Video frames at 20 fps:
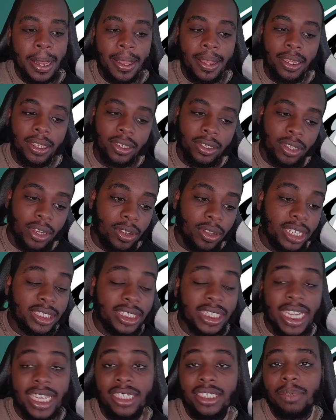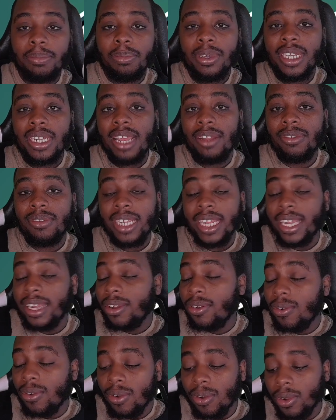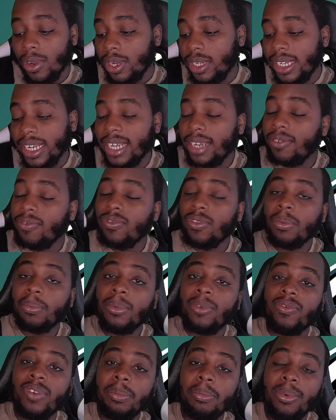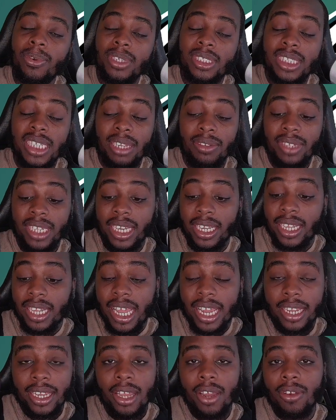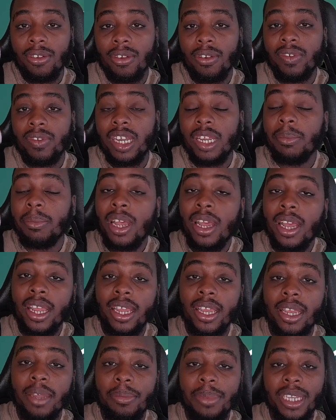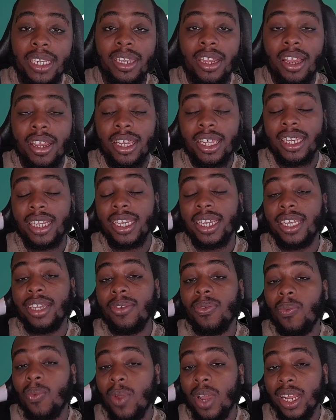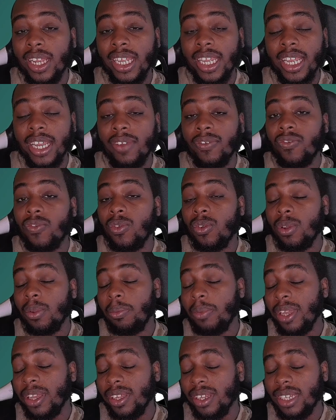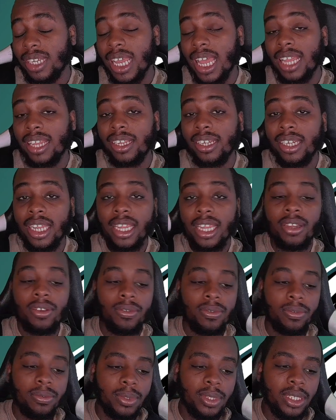You know, his agent put out there, or there are rumor reports out there like, yo, Kareem Hunt will be lucky to get a one-year, $4 million deal.